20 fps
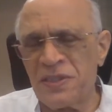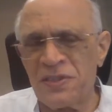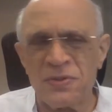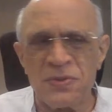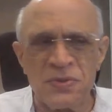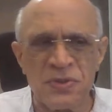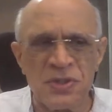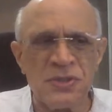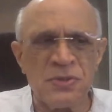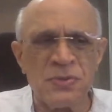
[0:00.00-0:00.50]

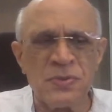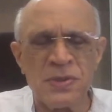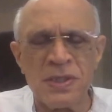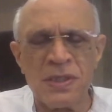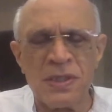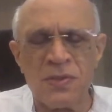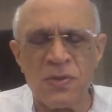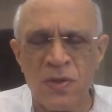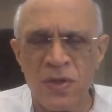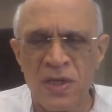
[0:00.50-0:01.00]
So she took
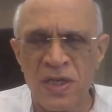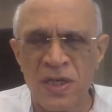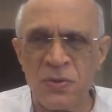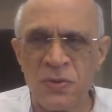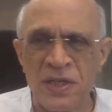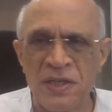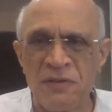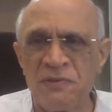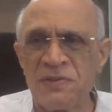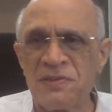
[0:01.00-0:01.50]
a call,
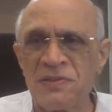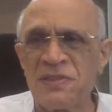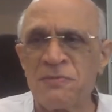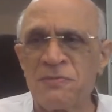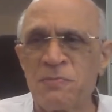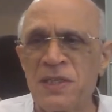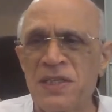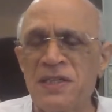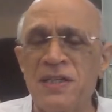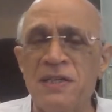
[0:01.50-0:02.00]
okay, let's
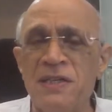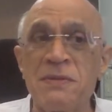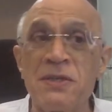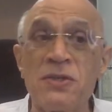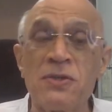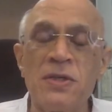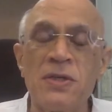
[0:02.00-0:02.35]
spend time.